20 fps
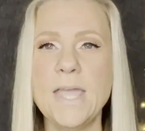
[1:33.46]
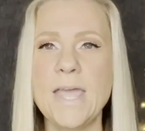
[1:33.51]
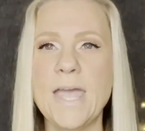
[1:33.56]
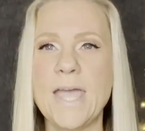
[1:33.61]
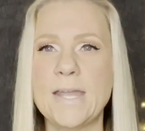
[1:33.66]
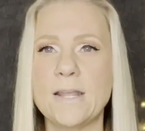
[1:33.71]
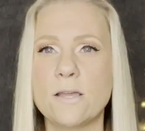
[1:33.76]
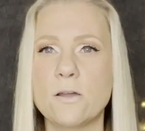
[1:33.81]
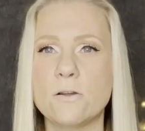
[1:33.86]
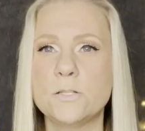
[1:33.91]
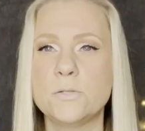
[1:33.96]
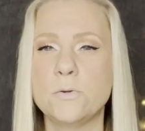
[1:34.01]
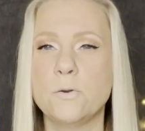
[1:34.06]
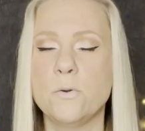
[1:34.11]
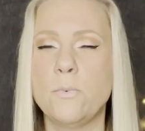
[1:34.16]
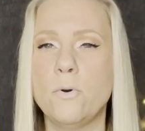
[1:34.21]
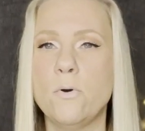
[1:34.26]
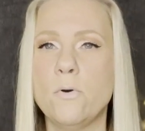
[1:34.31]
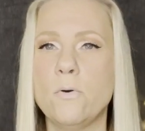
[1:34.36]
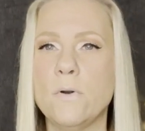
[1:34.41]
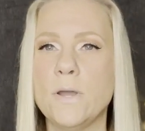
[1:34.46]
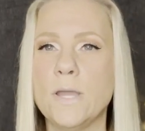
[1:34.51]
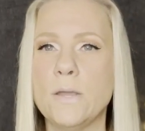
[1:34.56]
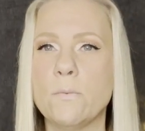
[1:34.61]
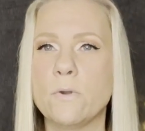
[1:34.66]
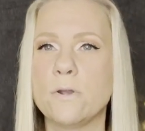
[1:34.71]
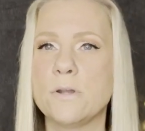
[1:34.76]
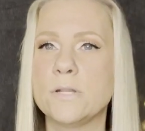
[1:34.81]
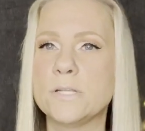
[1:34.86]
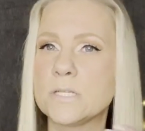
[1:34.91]
and it got to a point
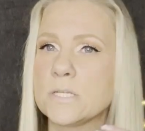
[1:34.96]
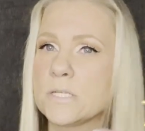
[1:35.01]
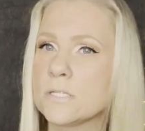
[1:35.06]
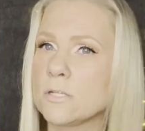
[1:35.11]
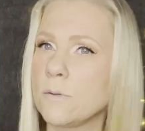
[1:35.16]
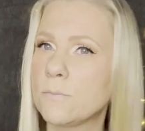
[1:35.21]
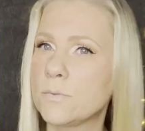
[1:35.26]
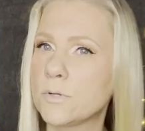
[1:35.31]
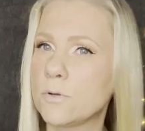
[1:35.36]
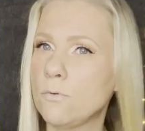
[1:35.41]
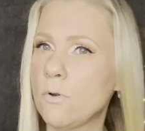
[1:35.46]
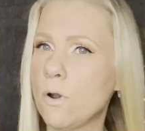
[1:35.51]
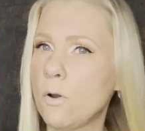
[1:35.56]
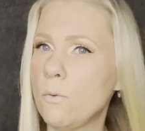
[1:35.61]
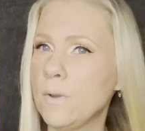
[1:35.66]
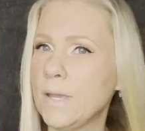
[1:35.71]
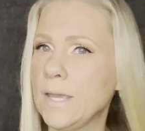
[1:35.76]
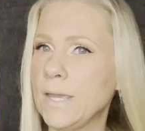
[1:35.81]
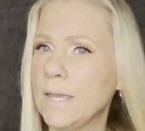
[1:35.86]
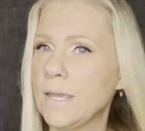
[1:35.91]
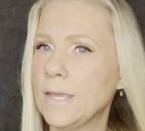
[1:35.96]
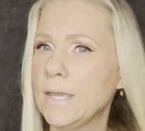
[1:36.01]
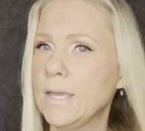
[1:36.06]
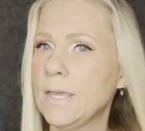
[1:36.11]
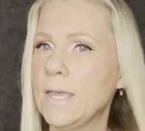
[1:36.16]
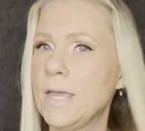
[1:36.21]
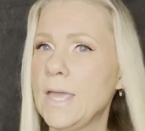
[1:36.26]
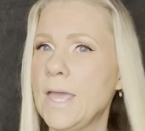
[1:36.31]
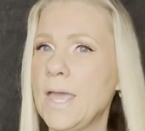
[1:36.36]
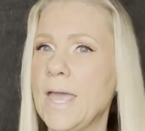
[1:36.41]
where it just stopped growing.
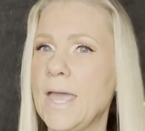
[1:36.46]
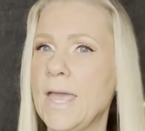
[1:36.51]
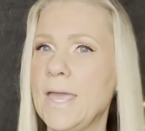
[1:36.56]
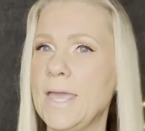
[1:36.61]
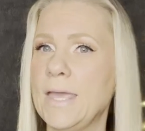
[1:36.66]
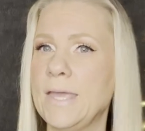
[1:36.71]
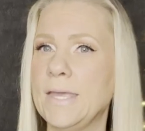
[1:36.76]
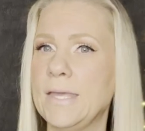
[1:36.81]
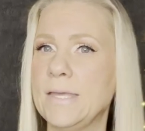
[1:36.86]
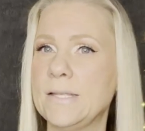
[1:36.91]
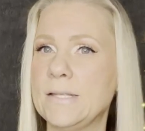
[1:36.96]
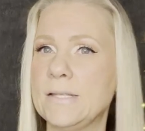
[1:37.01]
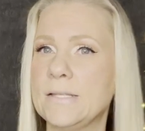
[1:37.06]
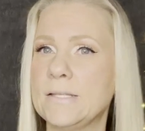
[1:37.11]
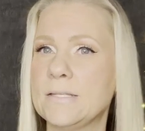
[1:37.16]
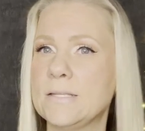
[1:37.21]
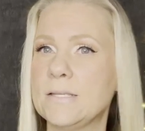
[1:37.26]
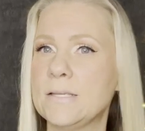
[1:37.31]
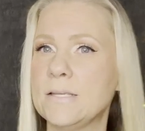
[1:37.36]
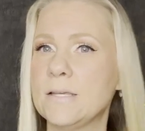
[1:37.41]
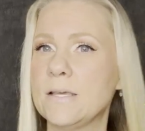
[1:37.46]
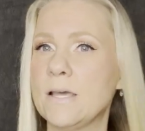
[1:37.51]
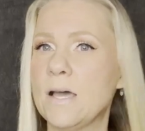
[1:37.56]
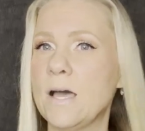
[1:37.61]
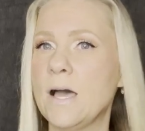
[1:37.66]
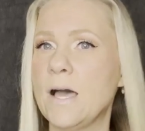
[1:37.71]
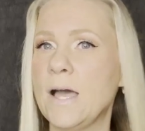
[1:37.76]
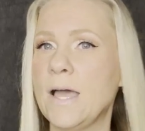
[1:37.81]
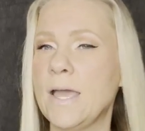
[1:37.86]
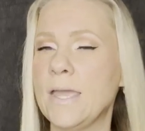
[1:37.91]
And
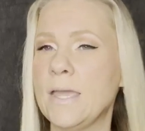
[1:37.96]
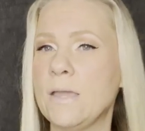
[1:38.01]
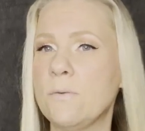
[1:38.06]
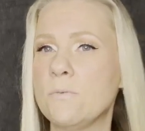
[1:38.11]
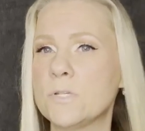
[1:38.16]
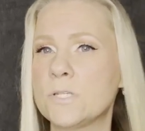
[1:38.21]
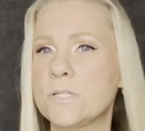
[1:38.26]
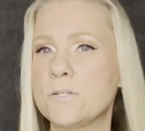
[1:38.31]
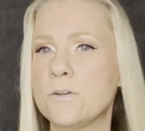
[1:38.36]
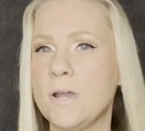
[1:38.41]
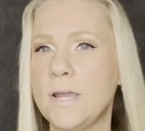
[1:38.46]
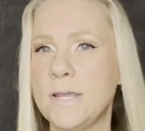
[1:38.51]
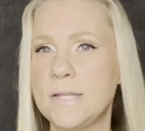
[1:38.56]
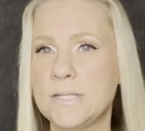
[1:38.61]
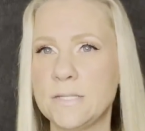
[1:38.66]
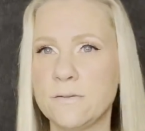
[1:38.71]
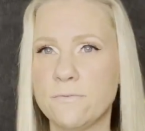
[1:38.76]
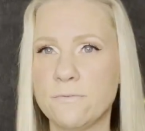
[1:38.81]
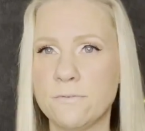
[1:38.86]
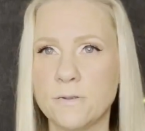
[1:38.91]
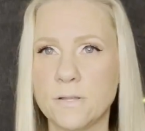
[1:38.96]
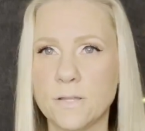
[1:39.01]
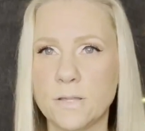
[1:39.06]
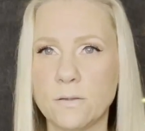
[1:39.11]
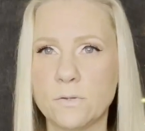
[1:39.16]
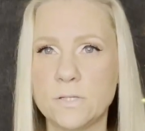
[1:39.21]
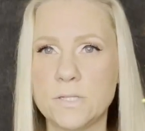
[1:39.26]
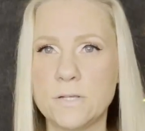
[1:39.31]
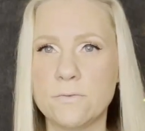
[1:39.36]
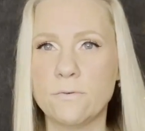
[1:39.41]
I was trying different
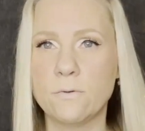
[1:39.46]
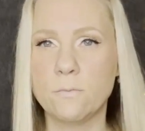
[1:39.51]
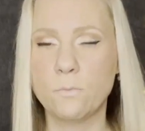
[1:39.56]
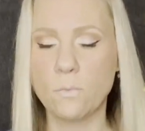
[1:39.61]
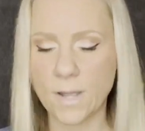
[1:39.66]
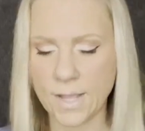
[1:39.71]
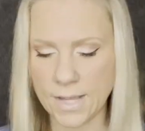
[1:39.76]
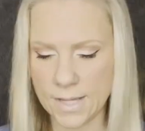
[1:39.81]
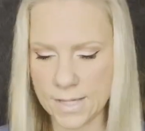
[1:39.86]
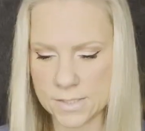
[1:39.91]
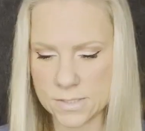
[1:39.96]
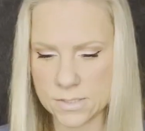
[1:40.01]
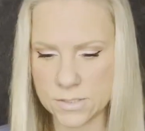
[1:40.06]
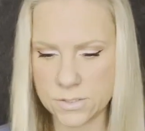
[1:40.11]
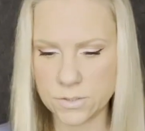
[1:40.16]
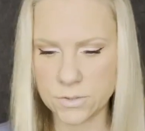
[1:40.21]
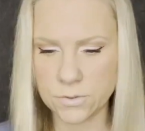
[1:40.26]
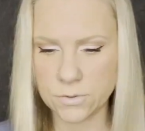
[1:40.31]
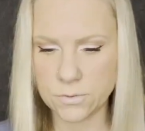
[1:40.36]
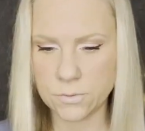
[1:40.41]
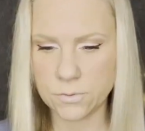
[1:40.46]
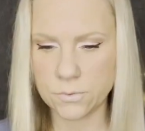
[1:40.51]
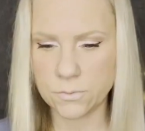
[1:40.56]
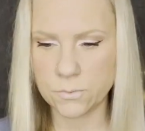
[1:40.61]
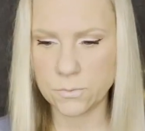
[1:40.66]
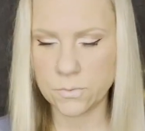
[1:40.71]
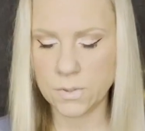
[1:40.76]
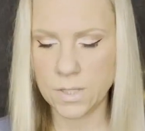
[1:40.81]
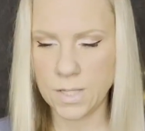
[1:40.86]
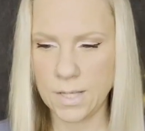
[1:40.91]
ways
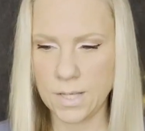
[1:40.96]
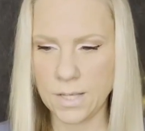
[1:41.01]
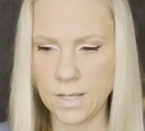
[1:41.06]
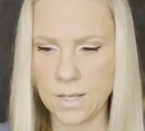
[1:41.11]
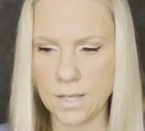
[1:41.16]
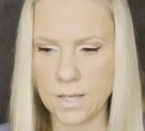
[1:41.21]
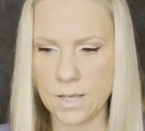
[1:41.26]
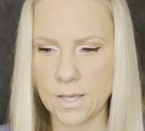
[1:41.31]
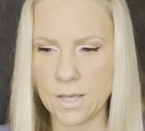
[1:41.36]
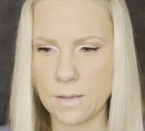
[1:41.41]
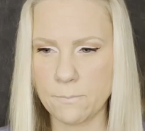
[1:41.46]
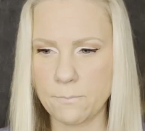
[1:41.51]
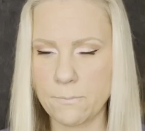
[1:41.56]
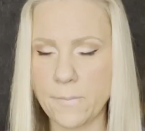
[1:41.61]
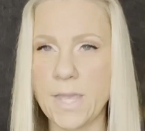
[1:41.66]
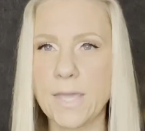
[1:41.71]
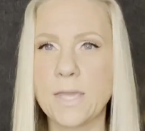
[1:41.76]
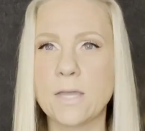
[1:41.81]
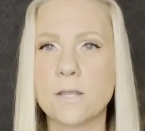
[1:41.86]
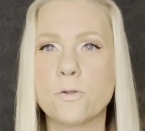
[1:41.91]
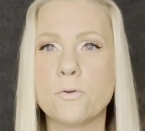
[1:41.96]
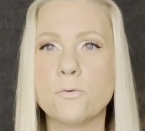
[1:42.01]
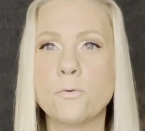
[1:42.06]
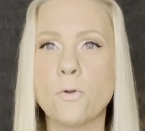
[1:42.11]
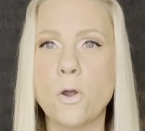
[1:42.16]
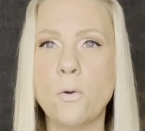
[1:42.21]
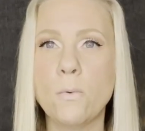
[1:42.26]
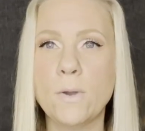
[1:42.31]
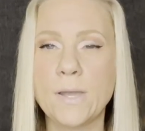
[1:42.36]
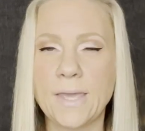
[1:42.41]
to make it
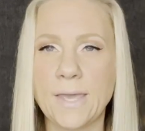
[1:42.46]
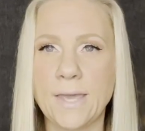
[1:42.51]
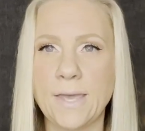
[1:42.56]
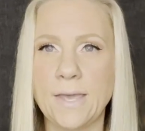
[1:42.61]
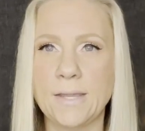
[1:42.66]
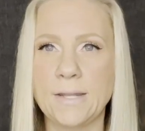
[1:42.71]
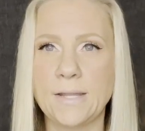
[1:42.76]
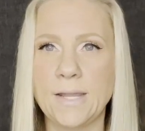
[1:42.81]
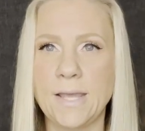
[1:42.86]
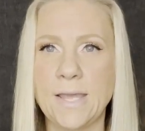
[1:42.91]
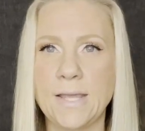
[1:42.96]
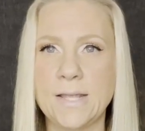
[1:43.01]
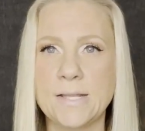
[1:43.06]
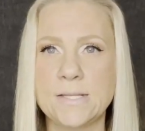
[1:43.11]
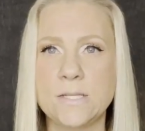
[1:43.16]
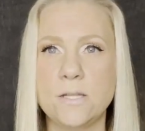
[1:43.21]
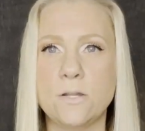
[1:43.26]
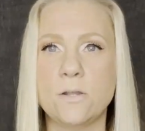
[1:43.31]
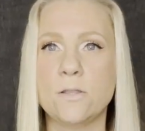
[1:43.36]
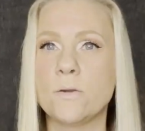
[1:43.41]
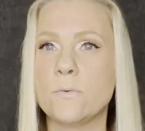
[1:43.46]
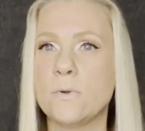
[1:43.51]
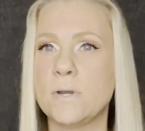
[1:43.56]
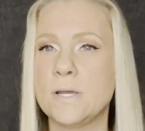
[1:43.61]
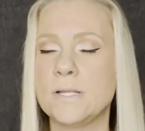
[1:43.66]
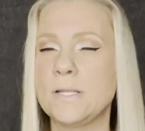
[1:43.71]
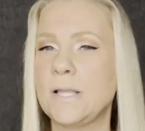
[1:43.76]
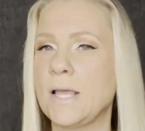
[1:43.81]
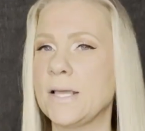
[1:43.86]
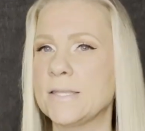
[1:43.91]
grow again. And there were
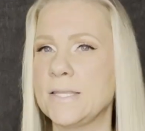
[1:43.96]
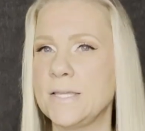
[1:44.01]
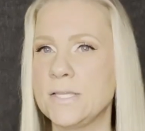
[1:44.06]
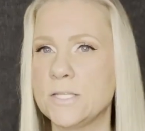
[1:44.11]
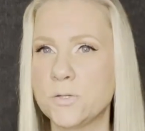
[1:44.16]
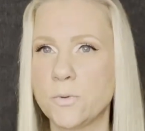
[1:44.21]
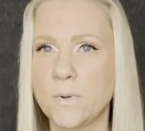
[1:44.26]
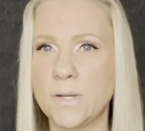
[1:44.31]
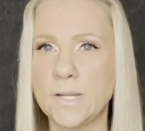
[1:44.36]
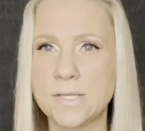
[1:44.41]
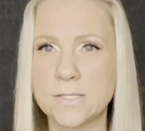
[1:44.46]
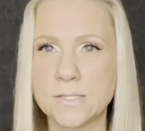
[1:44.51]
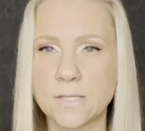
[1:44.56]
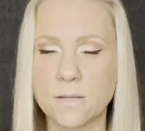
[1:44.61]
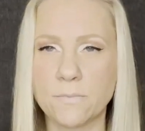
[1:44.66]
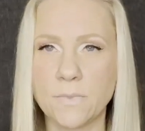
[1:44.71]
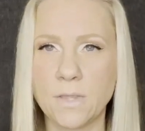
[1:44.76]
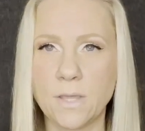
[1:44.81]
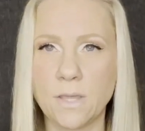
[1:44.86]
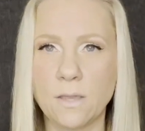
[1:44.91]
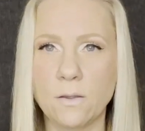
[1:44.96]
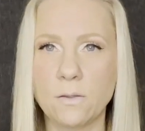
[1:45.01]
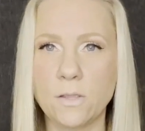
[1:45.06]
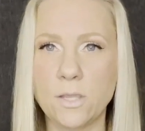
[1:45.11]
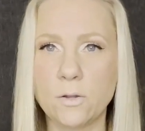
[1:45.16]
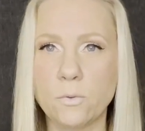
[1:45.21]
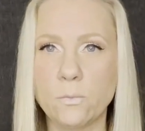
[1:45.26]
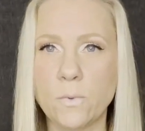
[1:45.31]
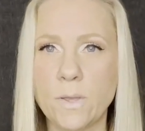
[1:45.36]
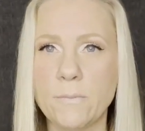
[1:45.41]
like these 20 something
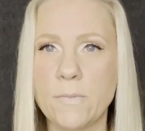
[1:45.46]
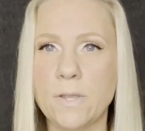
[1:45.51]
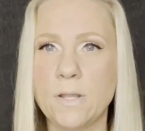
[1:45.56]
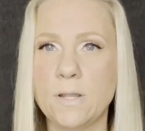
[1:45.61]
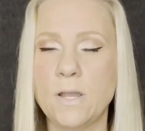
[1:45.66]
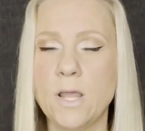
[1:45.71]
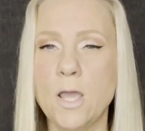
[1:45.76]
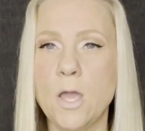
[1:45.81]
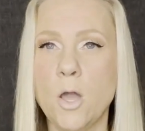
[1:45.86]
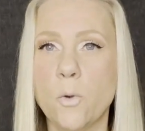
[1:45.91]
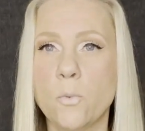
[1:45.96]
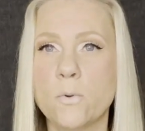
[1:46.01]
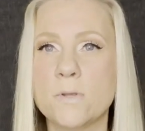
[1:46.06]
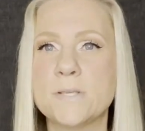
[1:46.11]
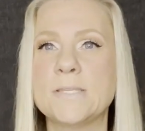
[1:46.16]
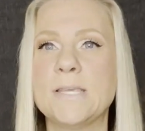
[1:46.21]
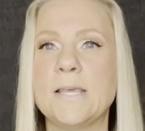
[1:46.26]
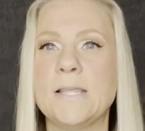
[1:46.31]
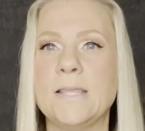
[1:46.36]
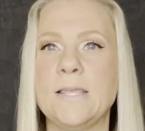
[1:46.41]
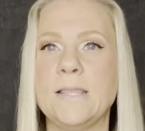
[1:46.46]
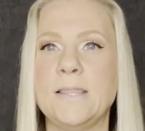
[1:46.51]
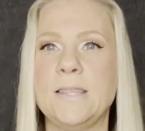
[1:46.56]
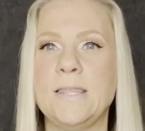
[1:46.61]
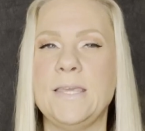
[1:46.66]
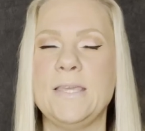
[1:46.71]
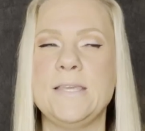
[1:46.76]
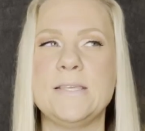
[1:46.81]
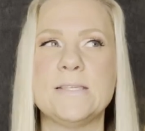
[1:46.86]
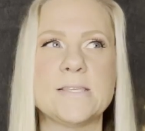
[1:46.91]
women were selling
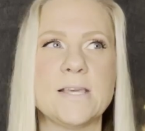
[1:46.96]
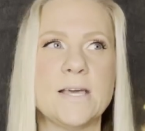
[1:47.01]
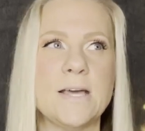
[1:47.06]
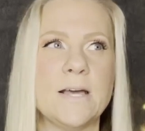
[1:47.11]
these